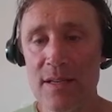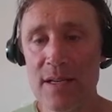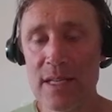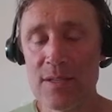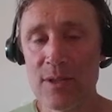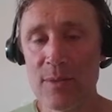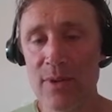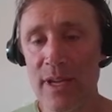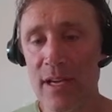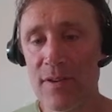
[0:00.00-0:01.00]
it's only
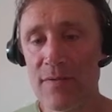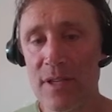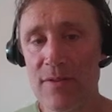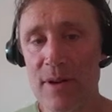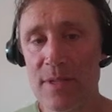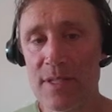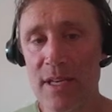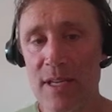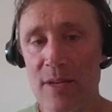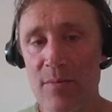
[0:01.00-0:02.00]
playing at 15 frames a
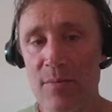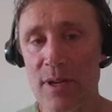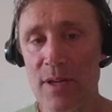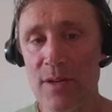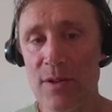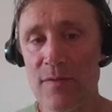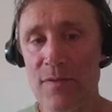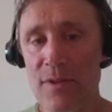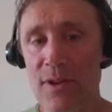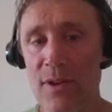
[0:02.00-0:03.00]
second, but you can
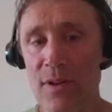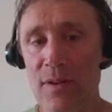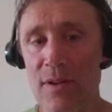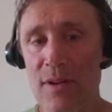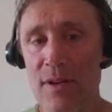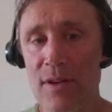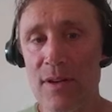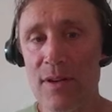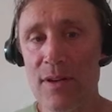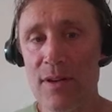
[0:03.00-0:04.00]
feel
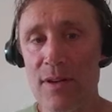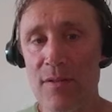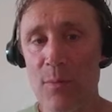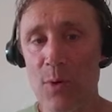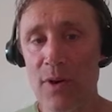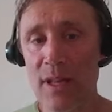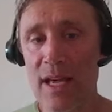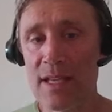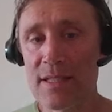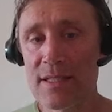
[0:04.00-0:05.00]
more or
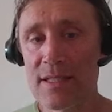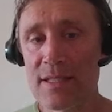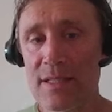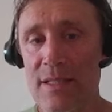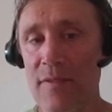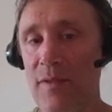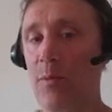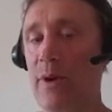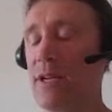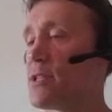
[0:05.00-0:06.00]
less that the
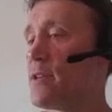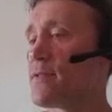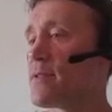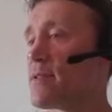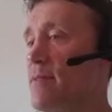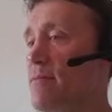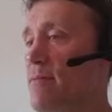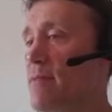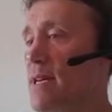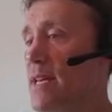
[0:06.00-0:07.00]
weight shift
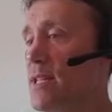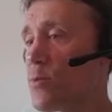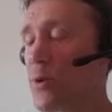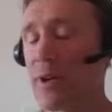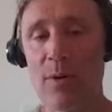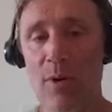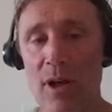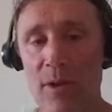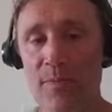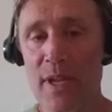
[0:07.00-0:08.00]
is working
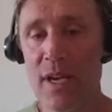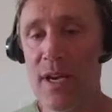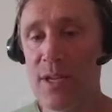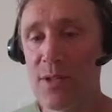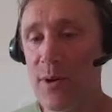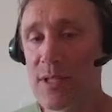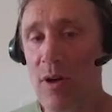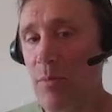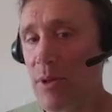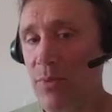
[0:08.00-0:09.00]
well. So it's
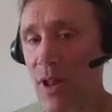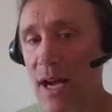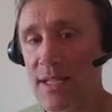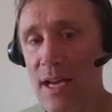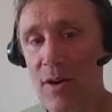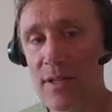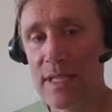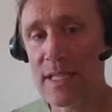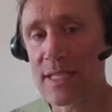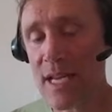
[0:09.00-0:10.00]
all been blocked out.
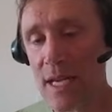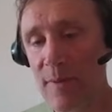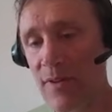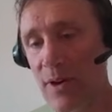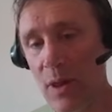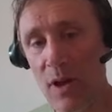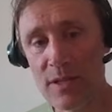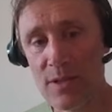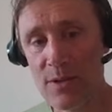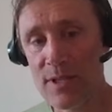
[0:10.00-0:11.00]
It didn't take me very long
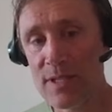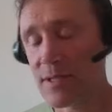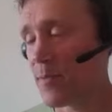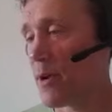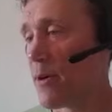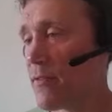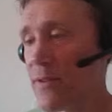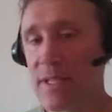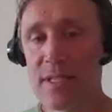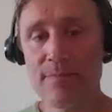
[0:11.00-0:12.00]
to do this because my
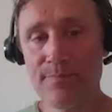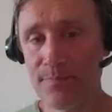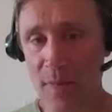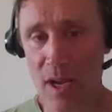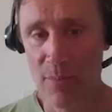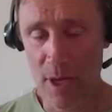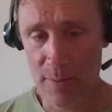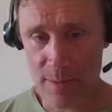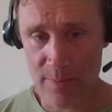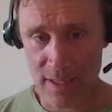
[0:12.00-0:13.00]
reference, I
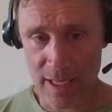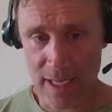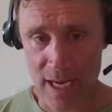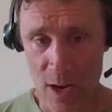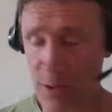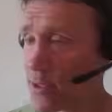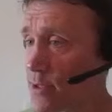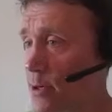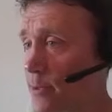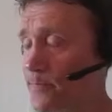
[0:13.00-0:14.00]
probably spent like an hour or so